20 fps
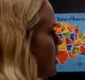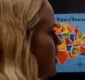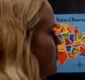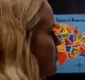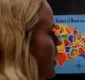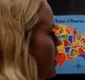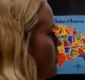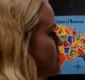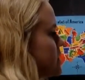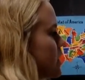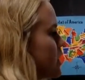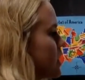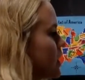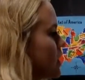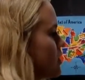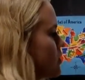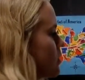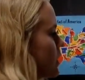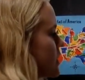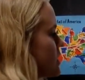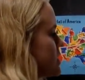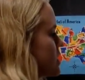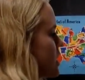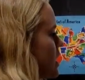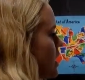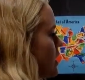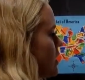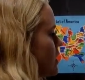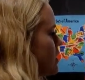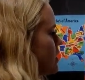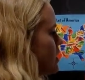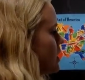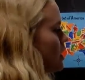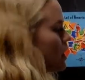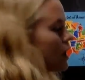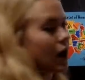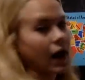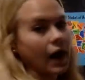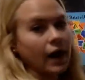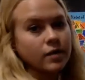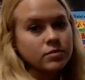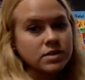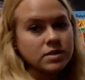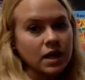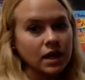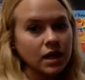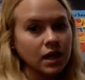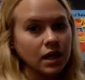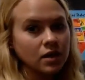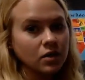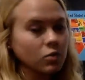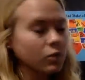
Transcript: if I'm taking away 10, I'm taking